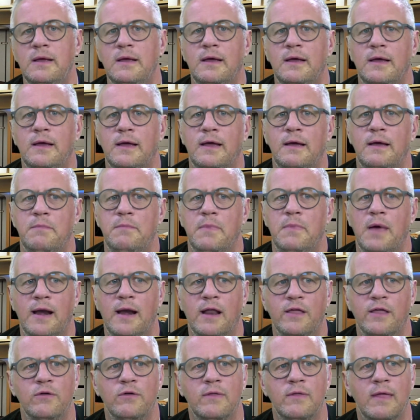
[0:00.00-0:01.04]
And
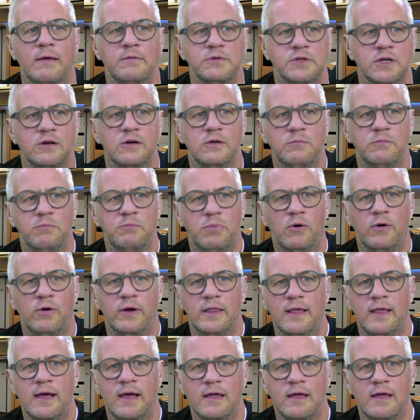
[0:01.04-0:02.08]
I thought that was a good
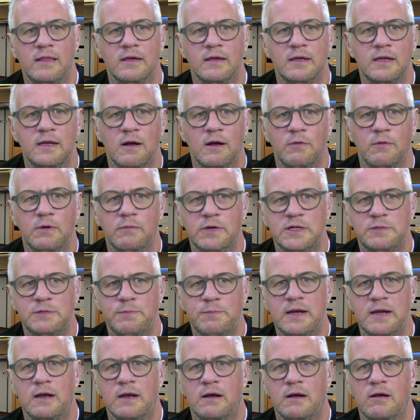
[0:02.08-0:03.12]
point there that, we
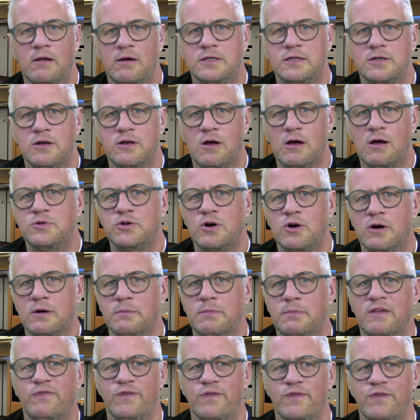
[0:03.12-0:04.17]
spend a lot of time trying to
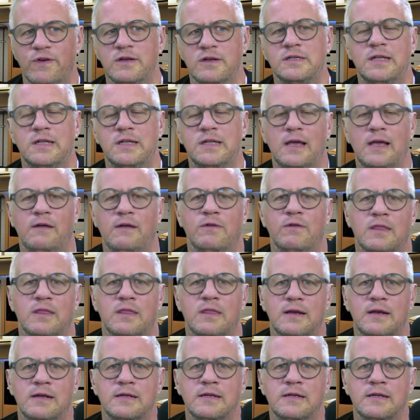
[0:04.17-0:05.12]
be first at everything.